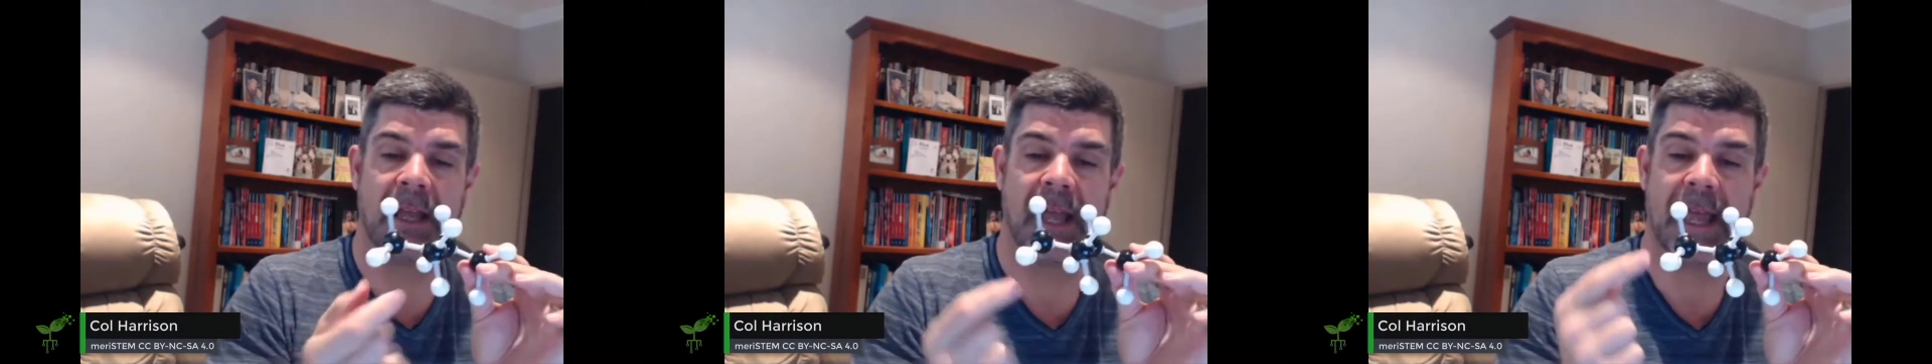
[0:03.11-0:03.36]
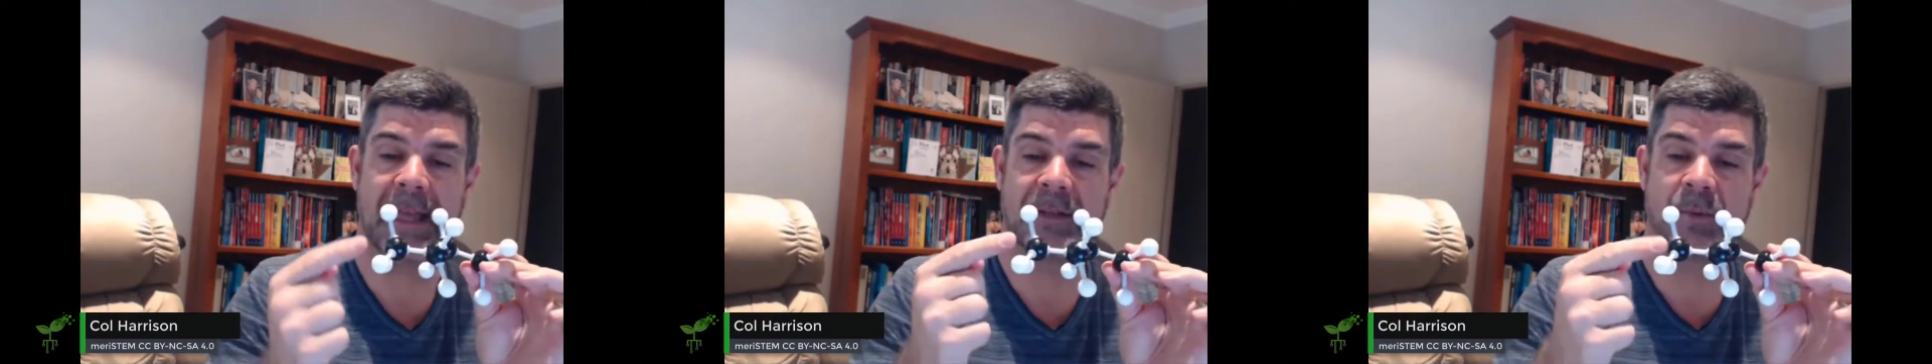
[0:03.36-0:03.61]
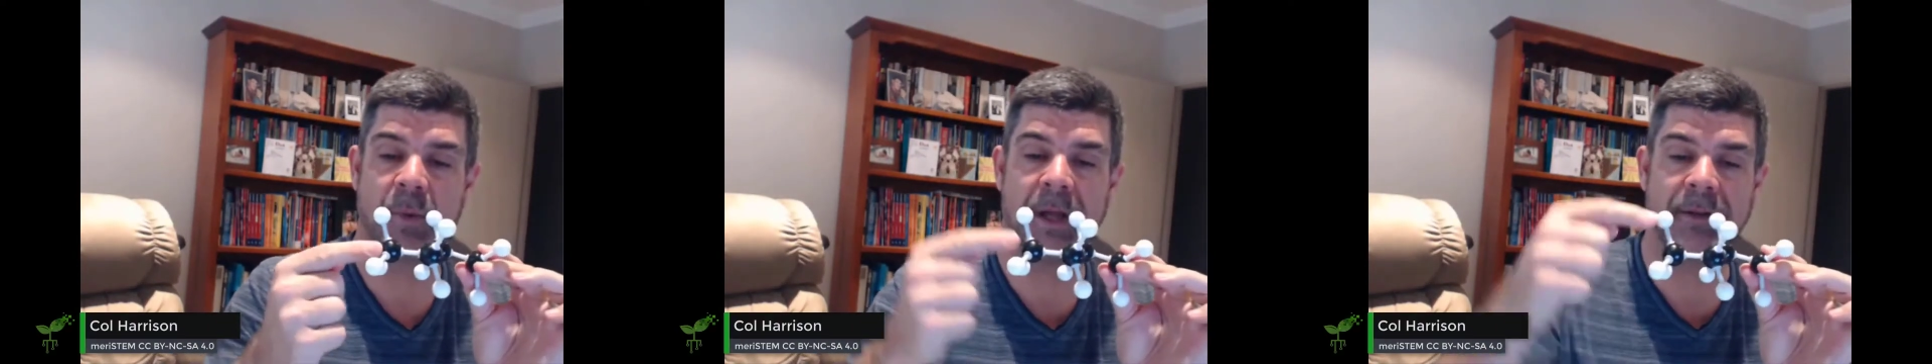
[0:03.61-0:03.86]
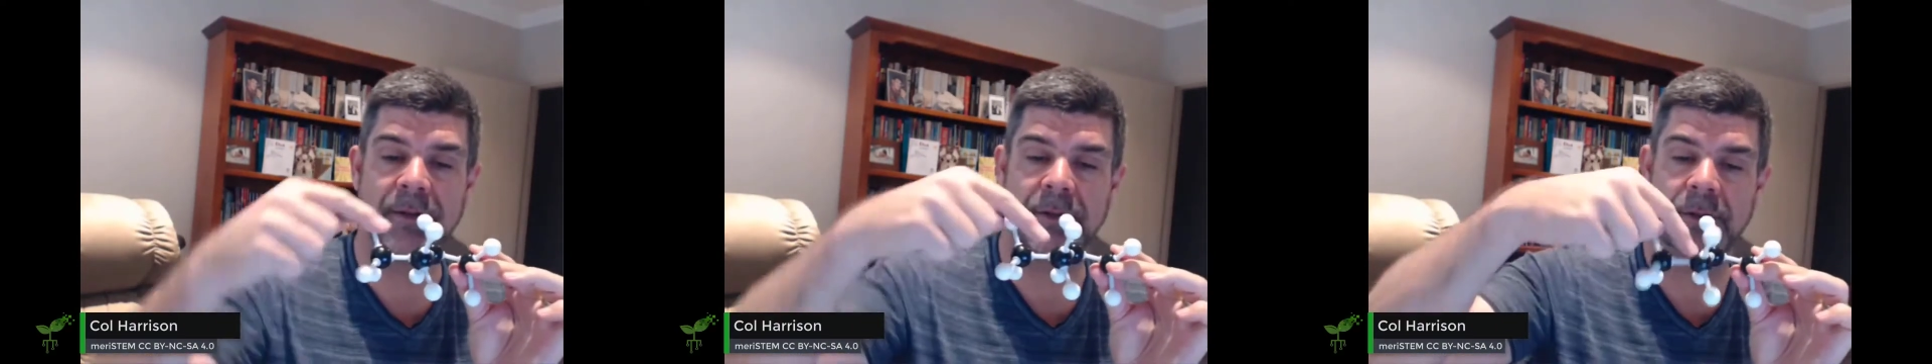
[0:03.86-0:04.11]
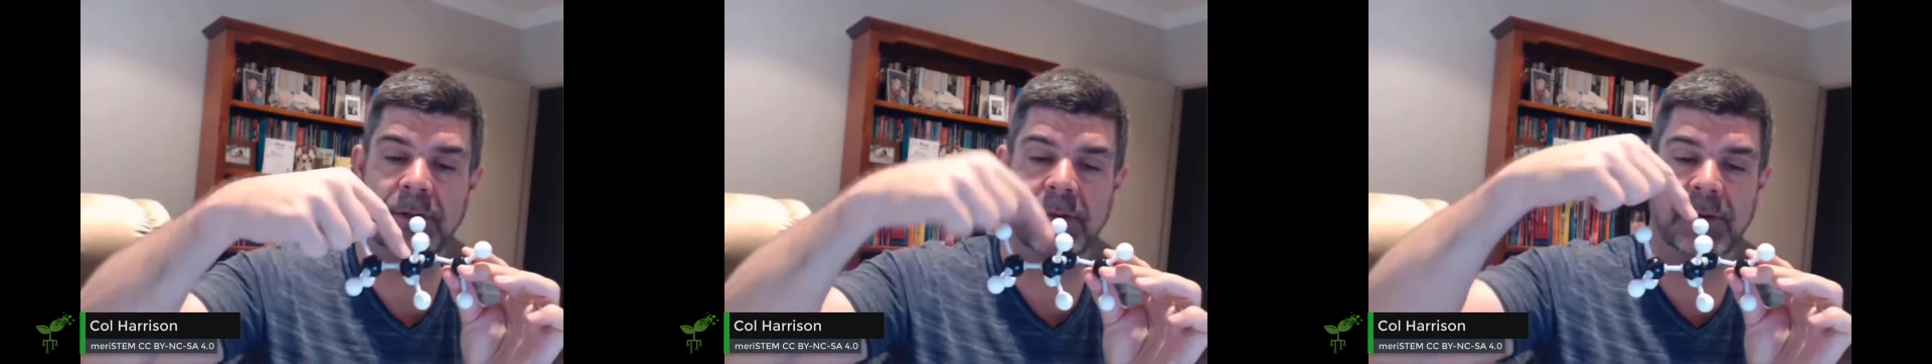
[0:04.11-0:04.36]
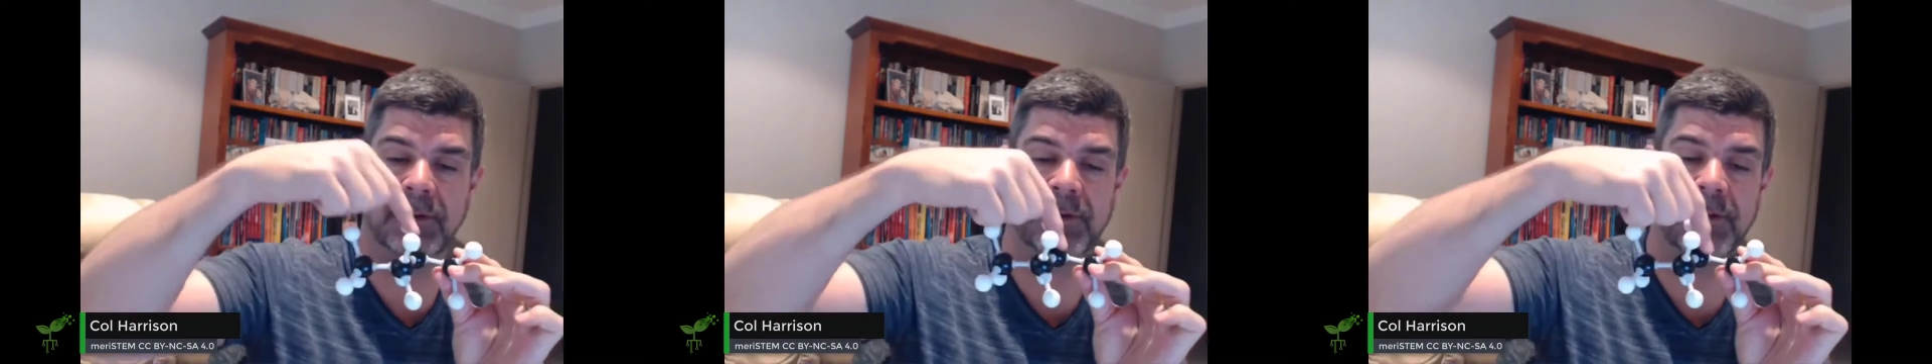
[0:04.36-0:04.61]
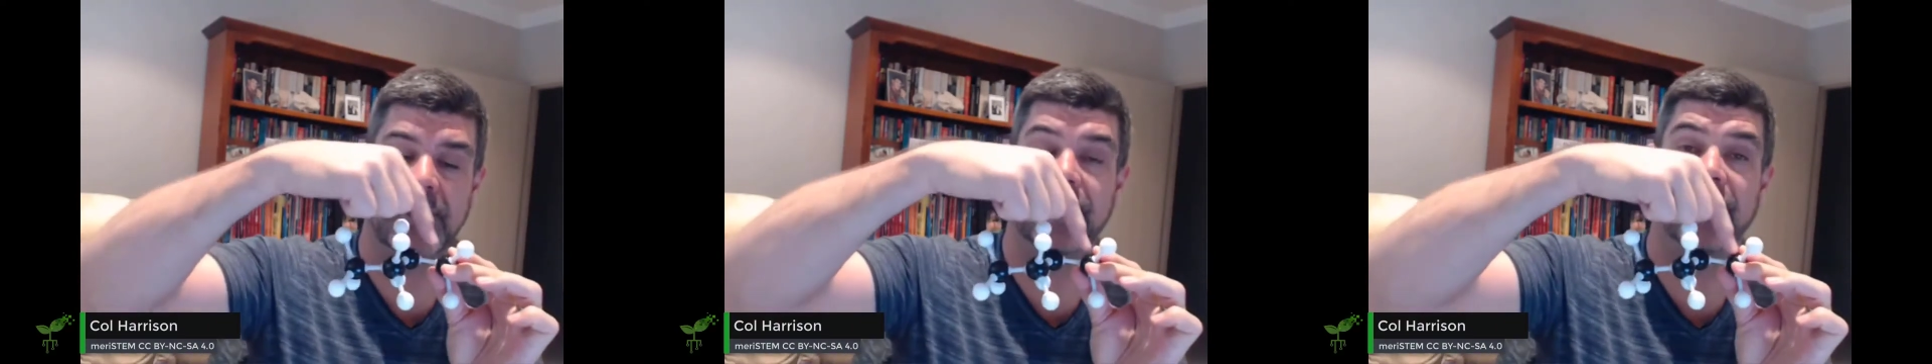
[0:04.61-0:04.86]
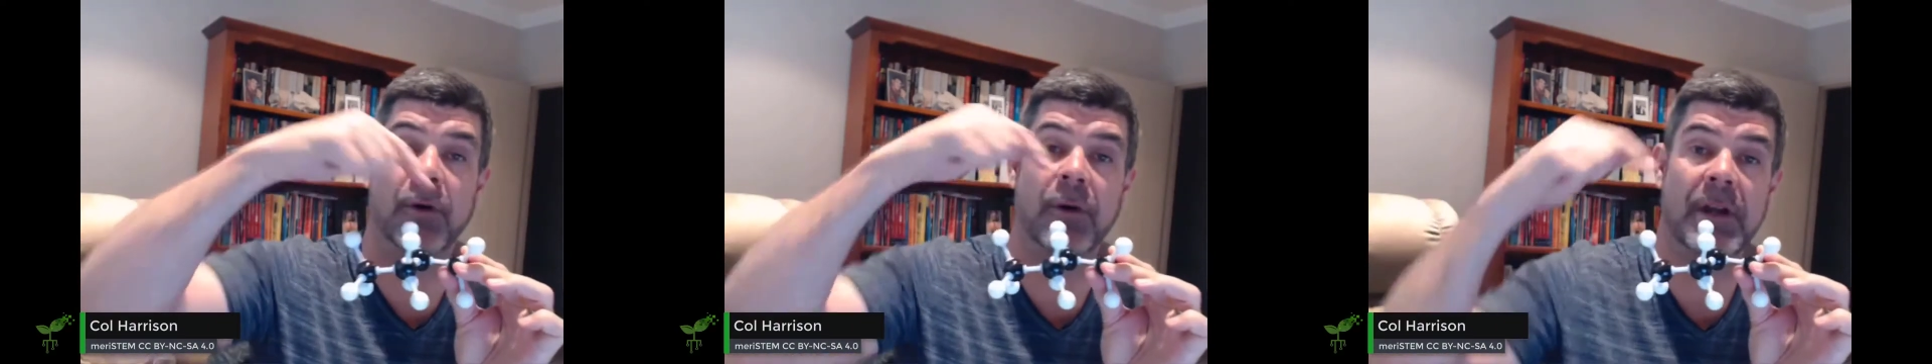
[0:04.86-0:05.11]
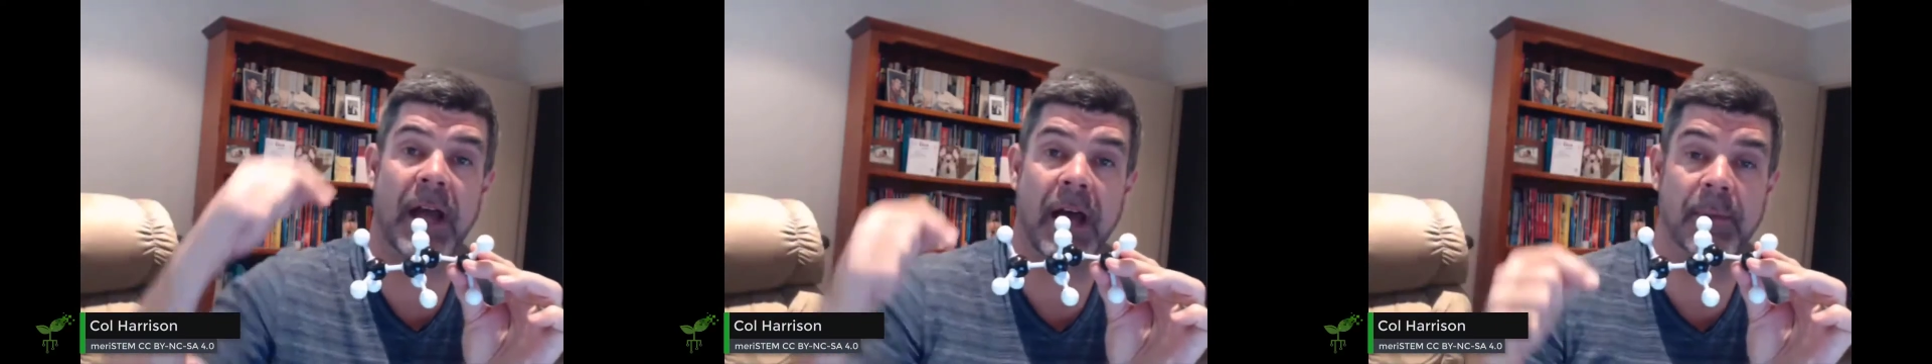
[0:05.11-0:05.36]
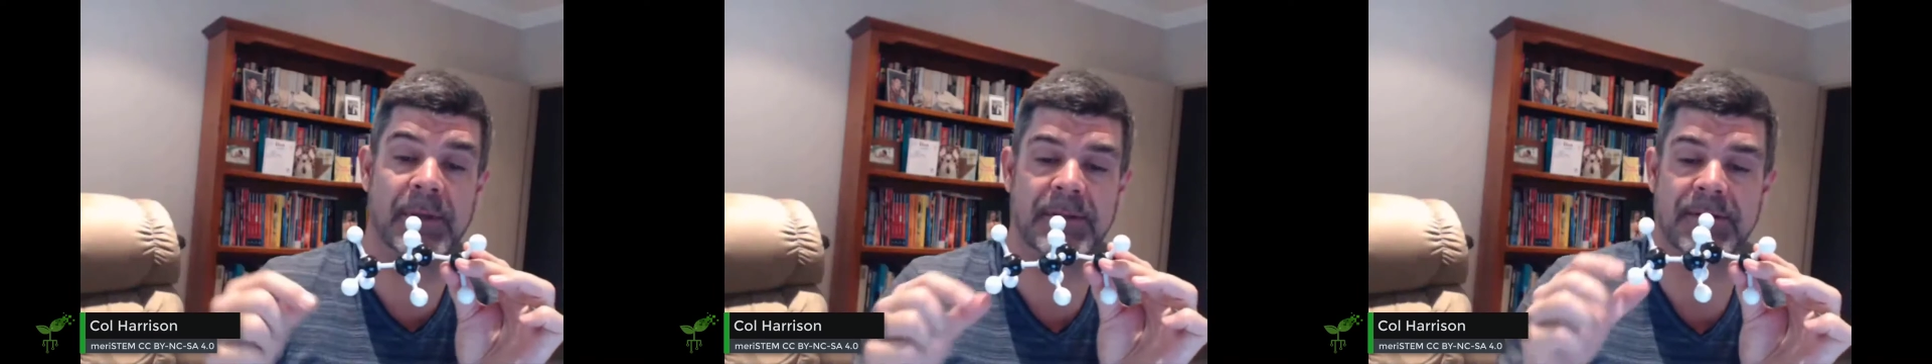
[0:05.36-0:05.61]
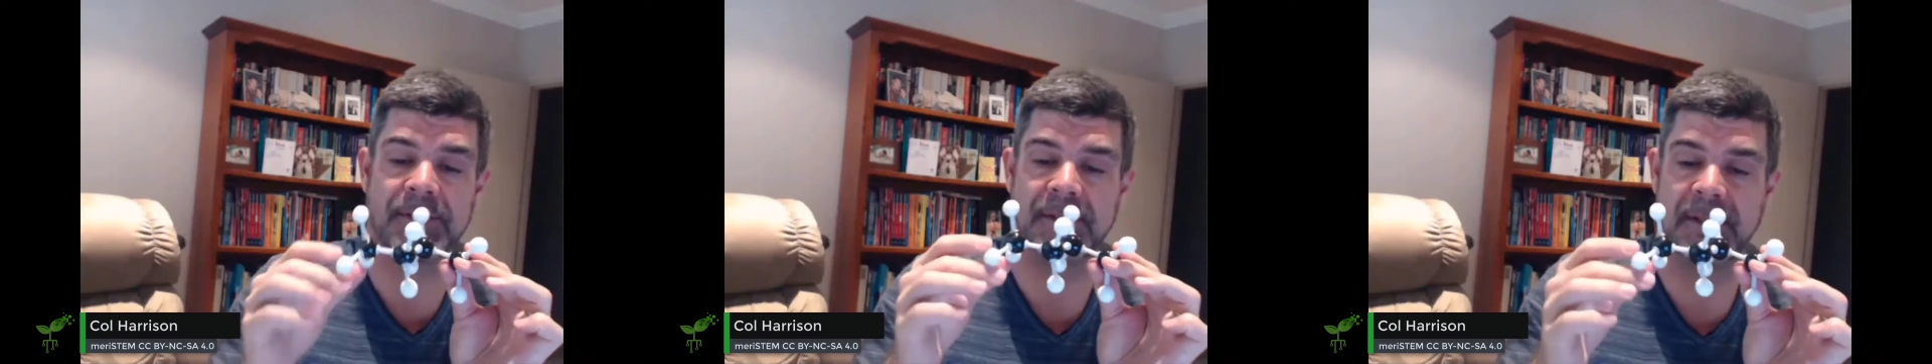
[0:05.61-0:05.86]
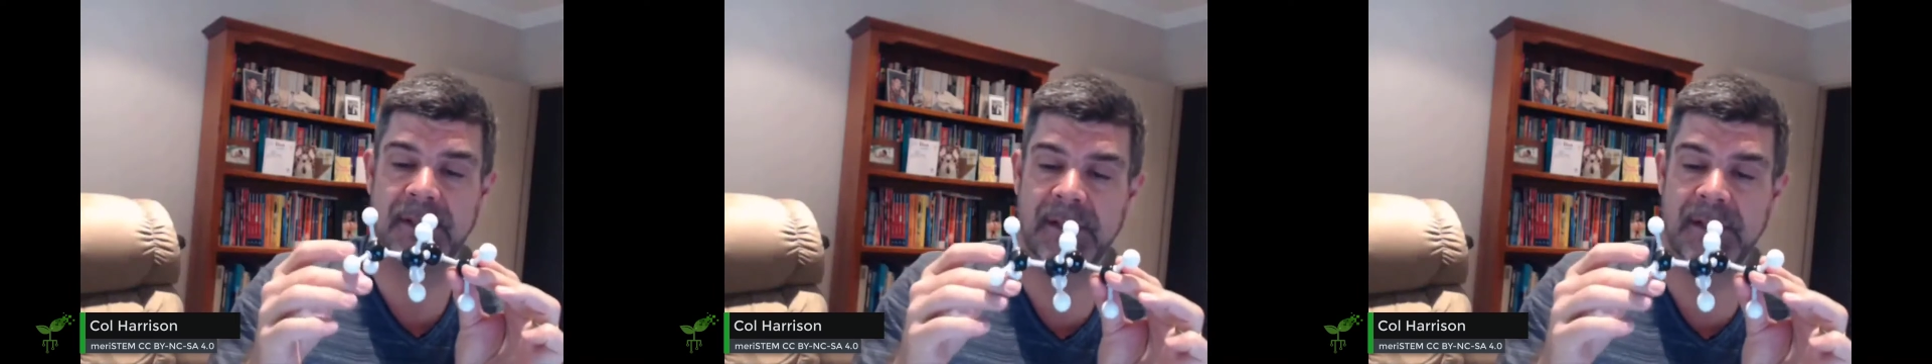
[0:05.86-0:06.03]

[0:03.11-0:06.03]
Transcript: has one, two, three, four carbons,